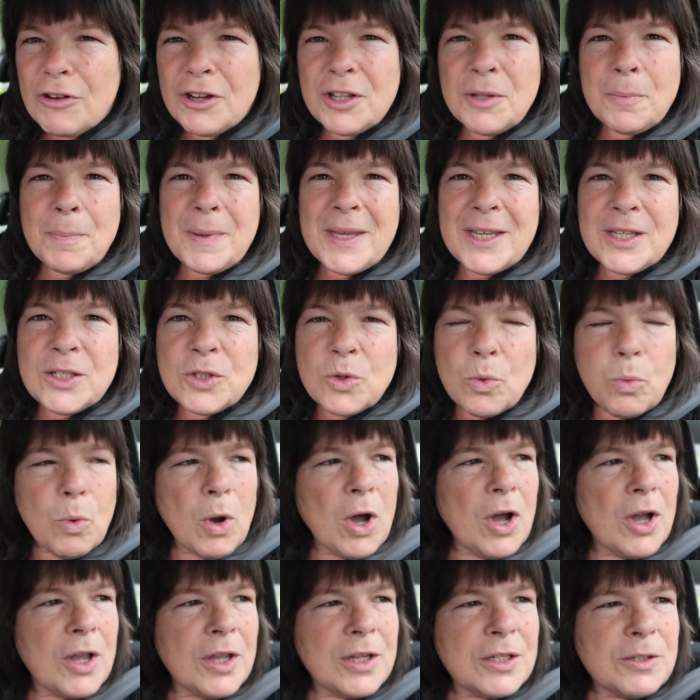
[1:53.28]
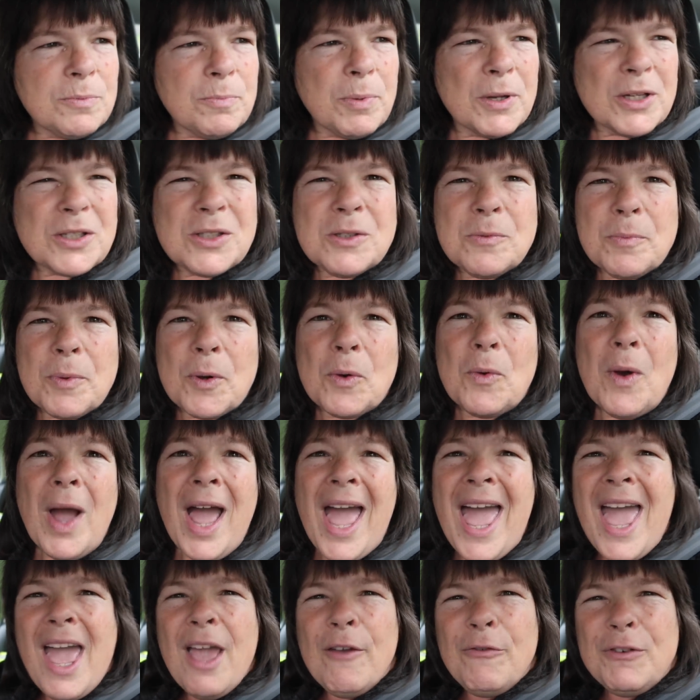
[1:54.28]
trying to be as quiet as possible.
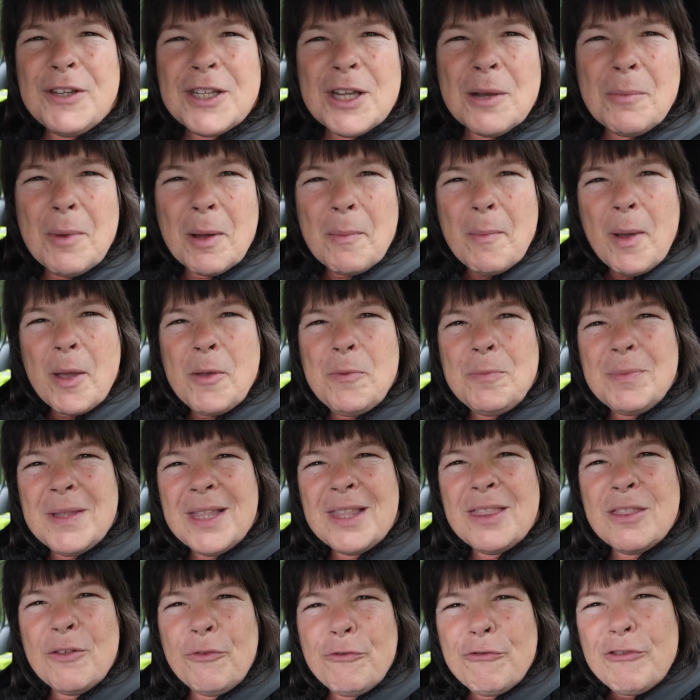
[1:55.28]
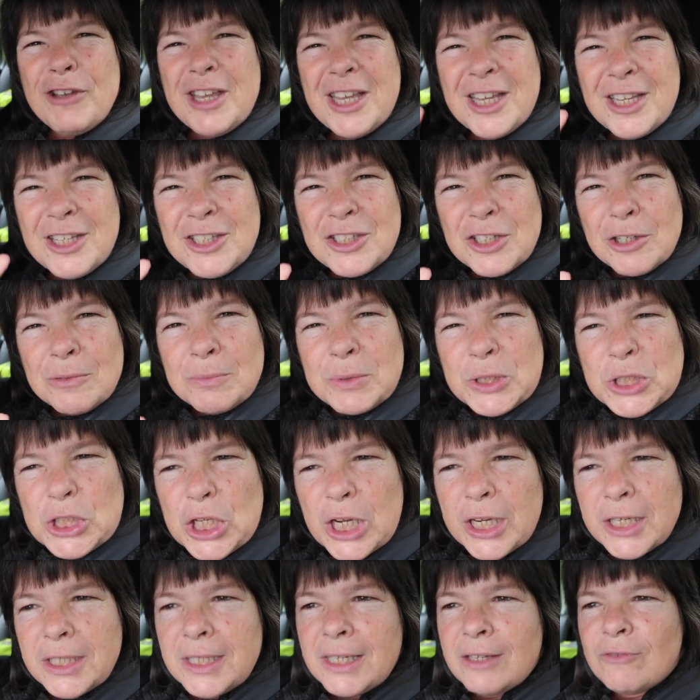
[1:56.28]
Every time I'm opening the fridge, I'm
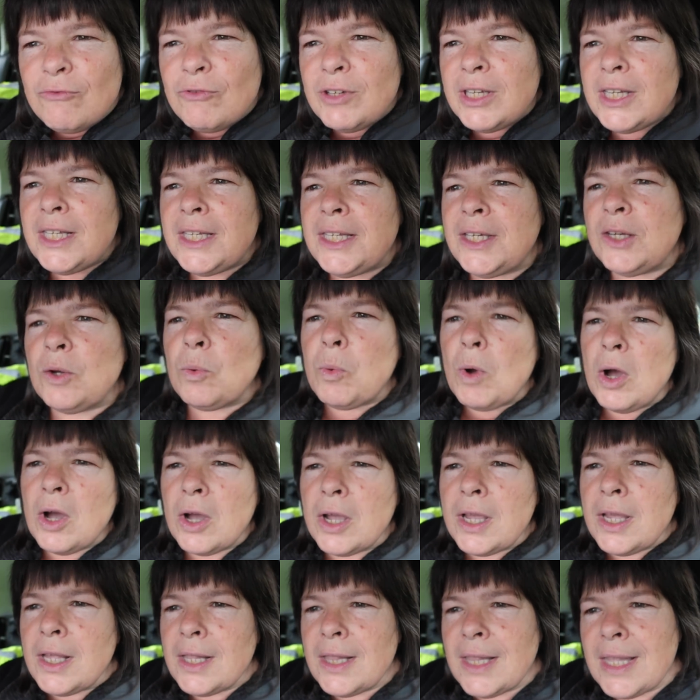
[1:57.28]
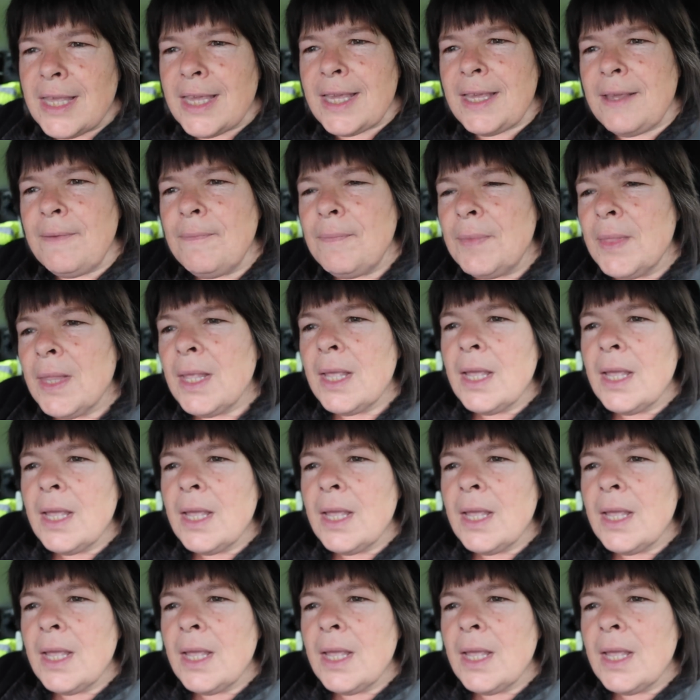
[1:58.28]
shutting it really quietly.